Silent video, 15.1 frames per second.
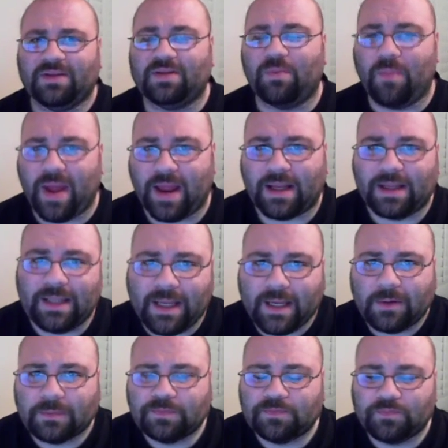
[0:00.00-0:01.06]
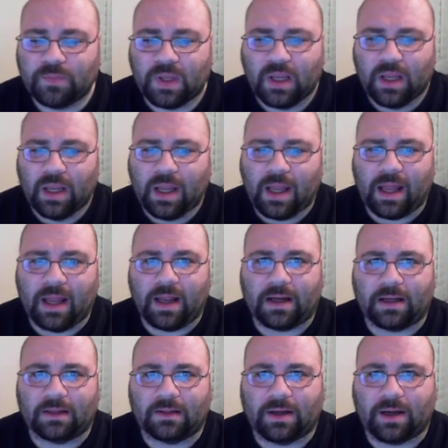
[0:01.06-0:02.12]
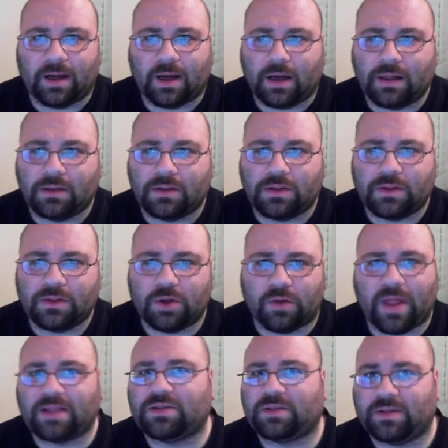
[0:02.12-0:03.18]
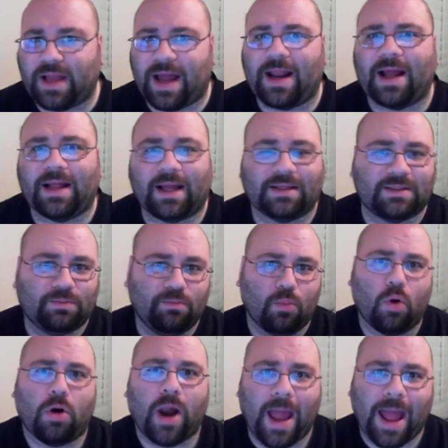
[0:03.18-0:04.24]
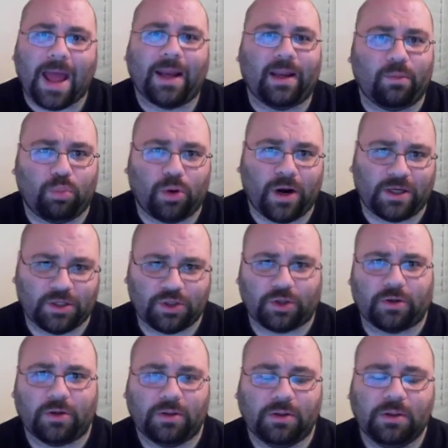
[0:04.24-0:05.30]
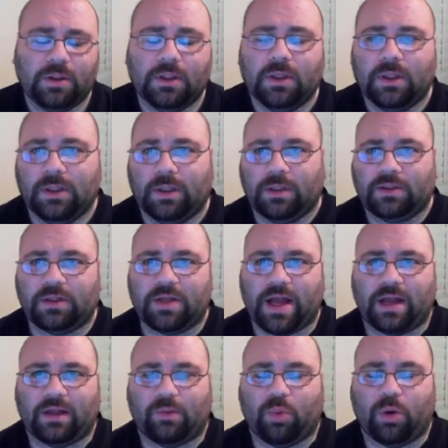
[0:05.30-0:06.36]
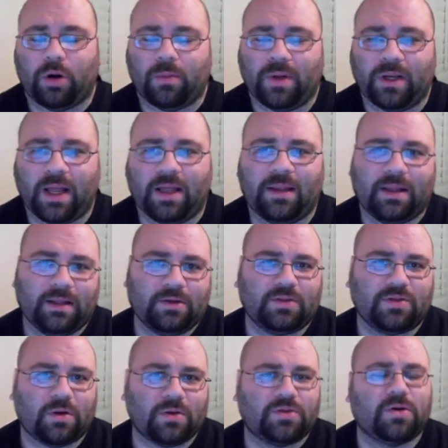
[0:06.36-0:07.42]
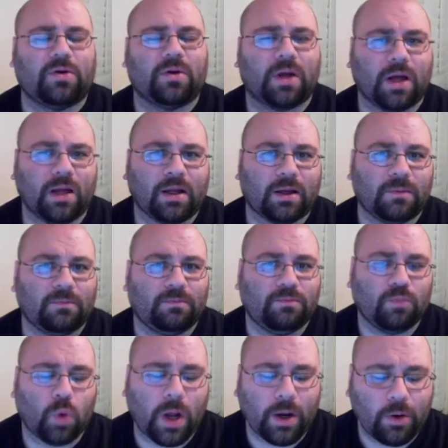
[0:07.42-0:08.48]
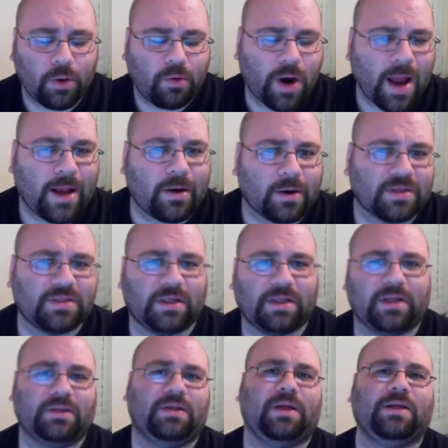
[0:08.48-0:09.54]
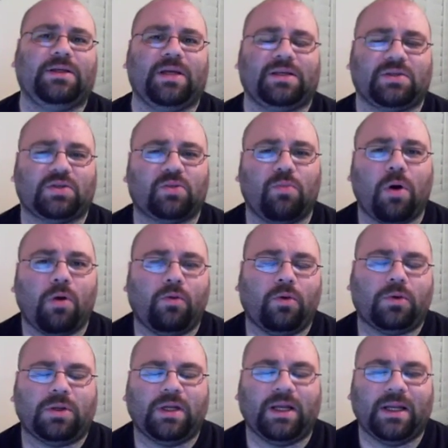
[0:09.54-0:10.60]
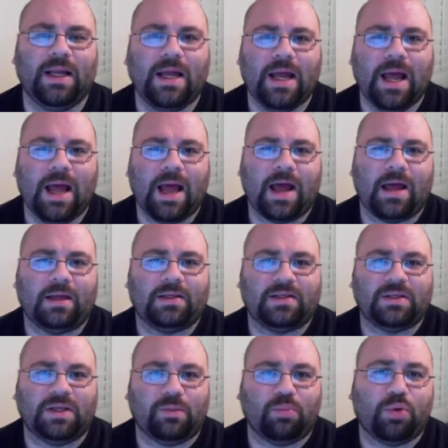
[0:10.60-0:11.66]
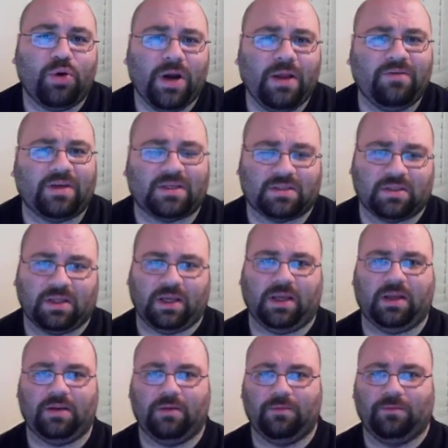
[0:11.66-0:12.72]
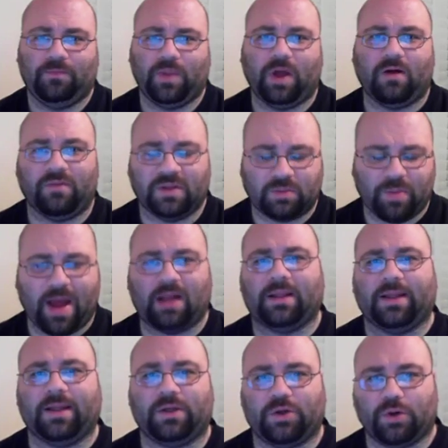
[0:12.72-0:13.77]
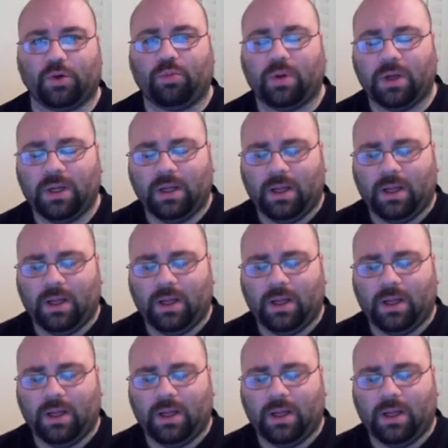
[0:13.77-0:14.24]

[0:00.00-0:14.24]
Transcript: demanding, and so that's more added pressure to Natalie Portman. And then there's also Winona Ryder is in it, and she has a small role in it as the previous lead of this ballet troupe,